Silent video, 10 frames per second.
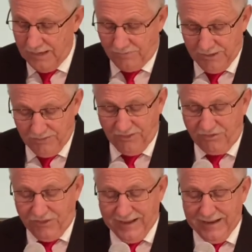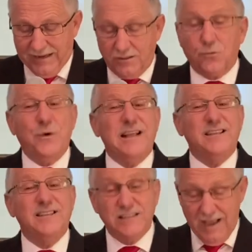then the things we
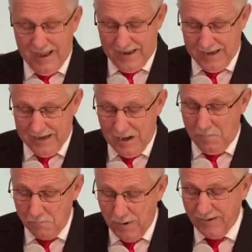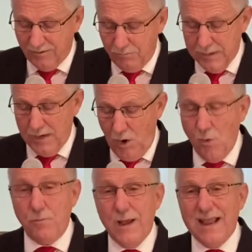say must be
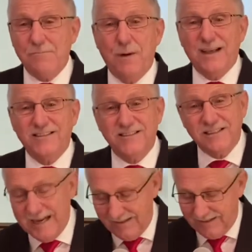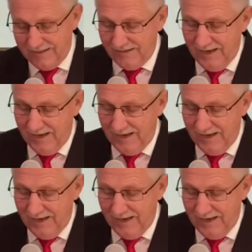obeyed by Satan